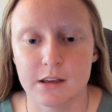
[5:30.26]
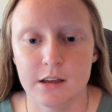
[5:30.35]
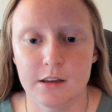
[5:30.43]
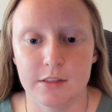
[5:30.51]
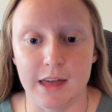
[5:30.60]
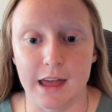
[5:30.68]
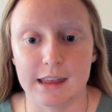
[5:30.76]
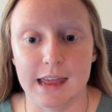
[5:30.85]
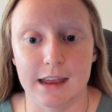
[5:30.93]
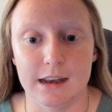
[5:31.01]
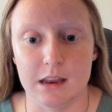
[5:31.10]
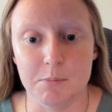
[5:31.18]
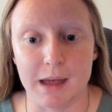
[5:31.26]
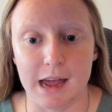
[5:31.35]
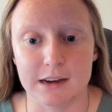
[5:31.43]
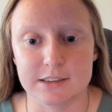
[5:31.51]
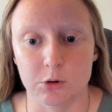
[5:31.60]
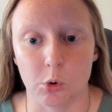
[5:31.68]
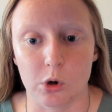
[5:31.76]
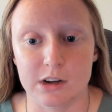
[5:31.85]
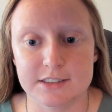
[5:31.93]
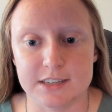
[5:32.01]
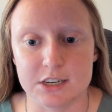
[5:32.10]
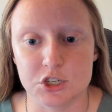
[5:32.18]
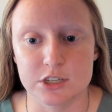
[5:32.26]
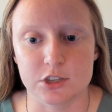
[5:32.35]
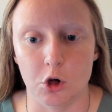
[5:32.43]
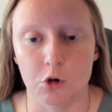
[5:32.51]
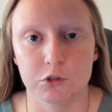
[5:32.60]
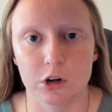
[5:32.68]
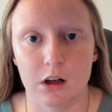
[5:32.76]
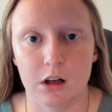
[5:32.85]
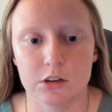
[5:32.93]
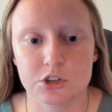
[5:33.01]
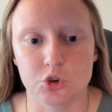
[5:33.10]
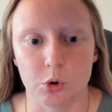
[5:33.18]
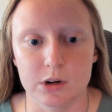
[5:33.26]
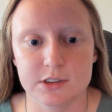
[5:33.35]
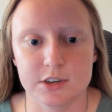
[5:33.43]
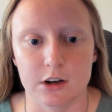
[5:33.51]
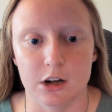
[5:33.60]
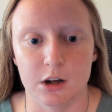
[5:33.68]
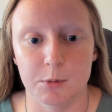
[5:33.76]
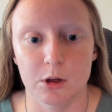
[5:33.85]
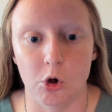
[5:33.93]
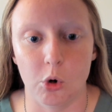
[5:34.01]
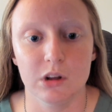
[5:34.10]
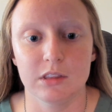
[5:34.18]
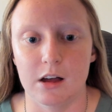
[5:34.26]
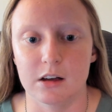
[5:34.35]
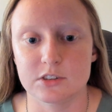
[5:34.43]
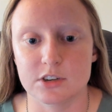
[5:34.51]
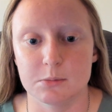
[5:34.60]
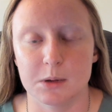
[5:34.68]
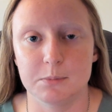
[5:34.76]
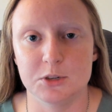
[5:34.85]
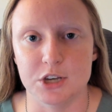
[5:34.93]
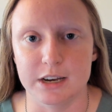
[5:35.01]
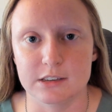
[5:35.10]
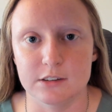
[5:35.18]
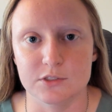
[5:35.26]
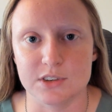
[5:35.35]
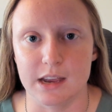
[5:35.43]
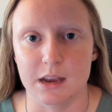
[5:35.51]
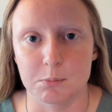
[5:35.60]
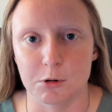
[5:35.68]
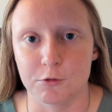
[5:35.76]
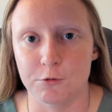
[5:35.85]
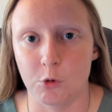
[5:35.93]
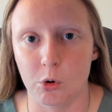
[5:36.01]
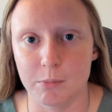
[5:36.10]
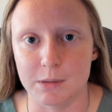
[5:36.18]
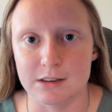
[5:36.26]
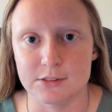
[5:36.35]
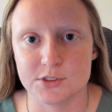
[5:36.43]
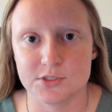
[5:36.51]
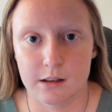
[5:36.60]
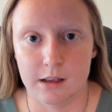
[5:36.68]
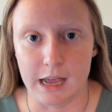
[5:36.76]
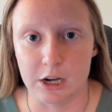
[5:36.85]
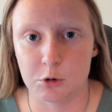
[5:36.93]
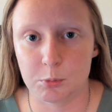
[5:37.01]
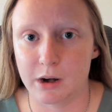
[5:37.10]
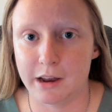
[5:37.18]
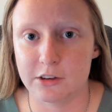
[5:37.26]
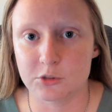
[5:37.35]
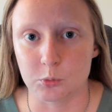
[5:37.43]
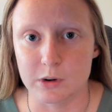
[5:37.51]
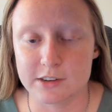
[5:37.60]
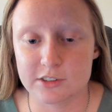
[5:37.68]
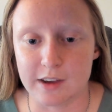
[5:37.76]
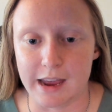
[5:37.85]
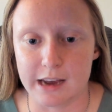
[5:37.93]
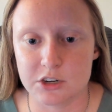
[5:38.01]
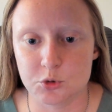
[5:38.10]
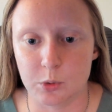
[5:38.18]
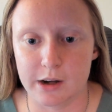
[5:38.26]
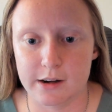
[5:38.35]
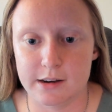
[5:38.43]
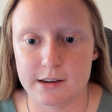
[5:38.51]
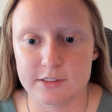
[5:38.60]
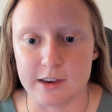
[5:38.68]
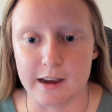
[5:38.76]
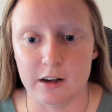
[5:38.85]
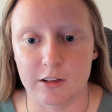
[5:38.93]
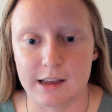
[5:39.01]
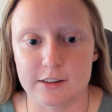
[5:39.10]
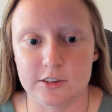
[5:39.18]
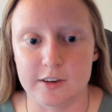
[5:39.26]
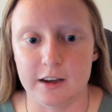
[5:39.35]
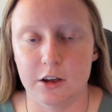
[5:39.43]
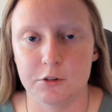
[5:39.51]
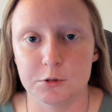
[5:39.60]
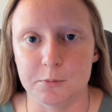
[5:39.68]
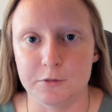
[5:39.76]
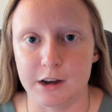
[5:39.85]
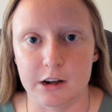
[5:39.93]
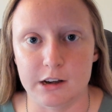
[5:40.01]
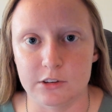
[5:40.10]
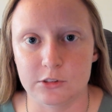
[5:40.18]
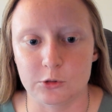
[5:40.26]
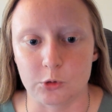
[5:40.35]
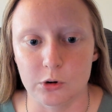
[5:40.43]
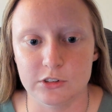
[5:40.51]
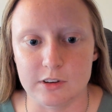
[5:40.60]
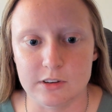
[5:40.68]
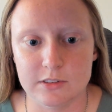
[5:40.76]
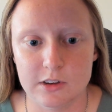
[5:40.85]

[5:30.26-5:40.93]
that can impact an organization's overall short-term or long-term objectives and performance. Enterprise risk actuaries analyze data from various sources,